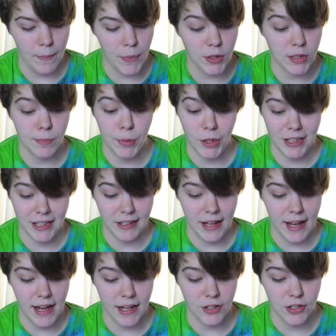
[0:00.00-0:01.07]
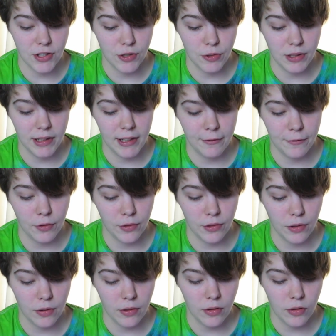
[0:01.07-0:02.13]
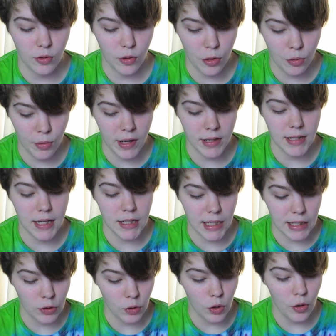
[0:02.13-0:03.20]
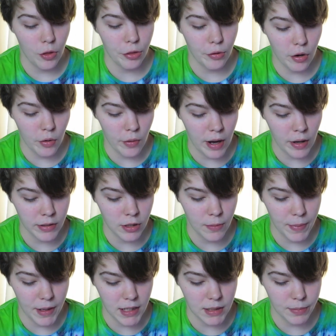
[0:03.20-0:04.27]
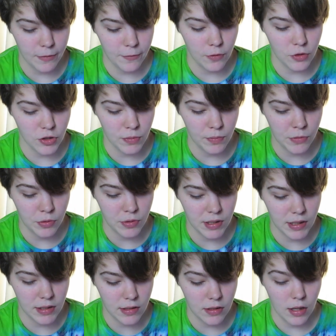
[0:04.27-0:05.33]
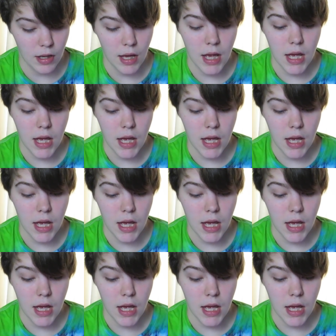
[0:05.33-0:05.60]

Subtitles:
Put a bullet in her head. She's too lethal to threat and ignore. Throw her out in your base before she mutates